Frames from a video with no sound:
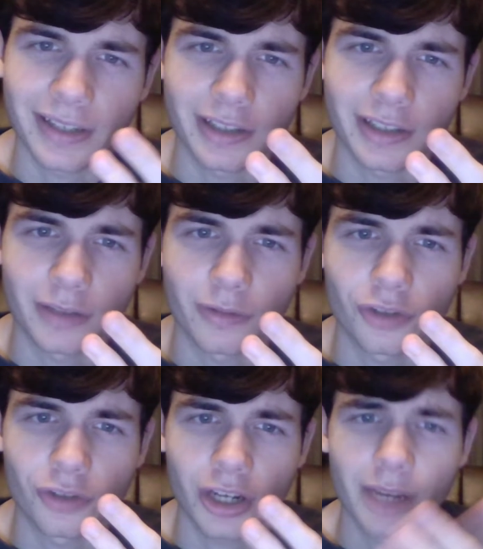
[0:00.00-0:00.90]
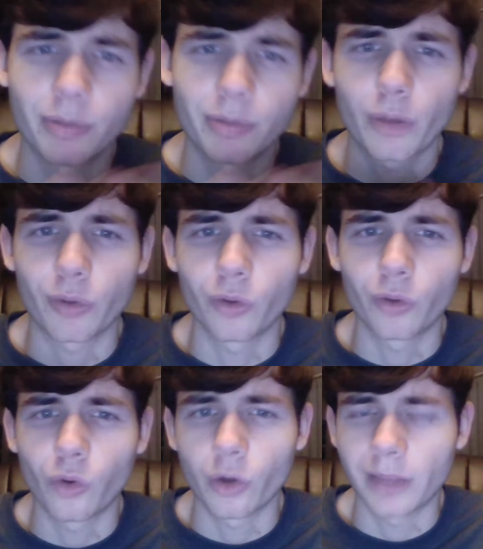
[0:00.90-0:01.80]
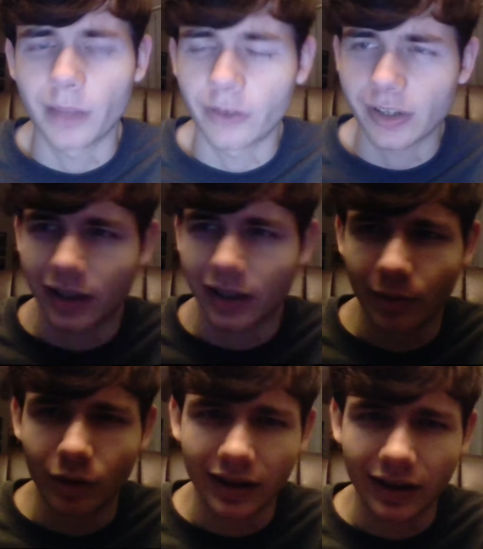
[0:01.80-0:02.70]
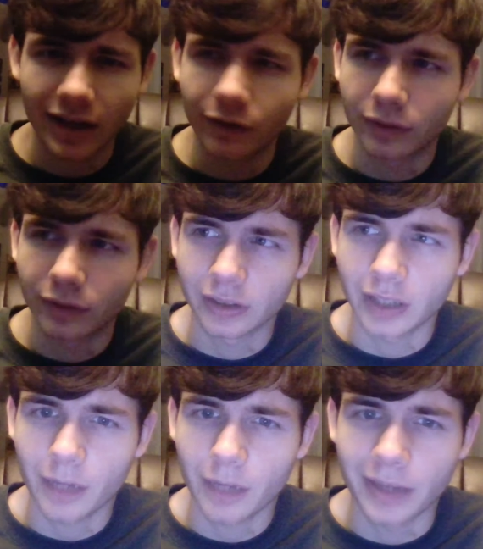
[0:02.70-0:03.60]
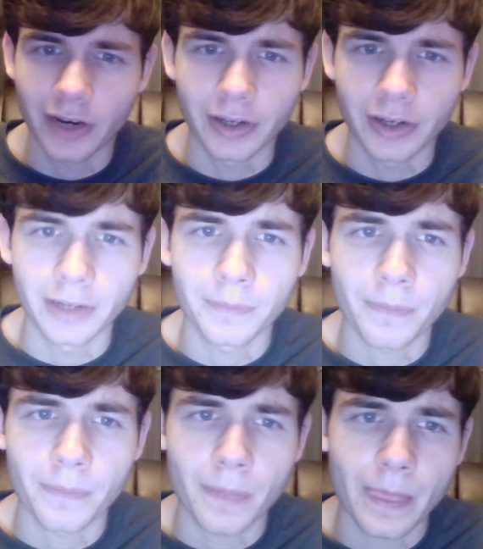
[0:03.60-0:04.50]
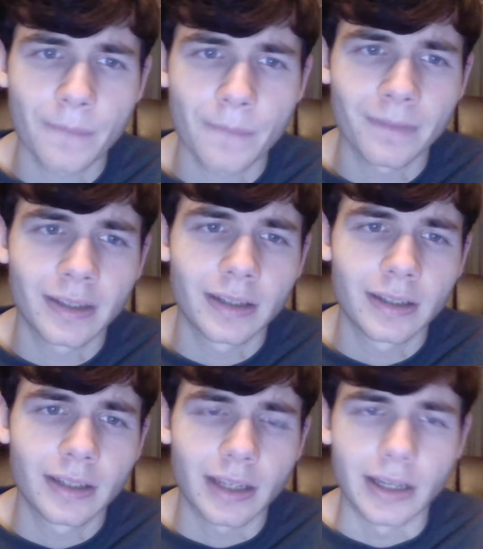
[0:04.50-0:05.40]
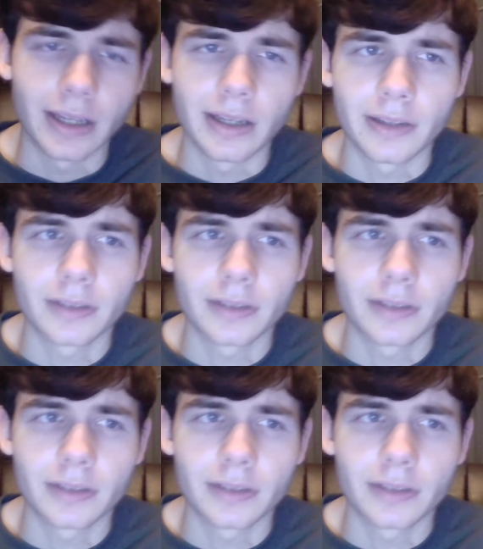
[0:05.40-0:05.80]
this giant purple orb that rests in the middle. It kind of lit up the area. As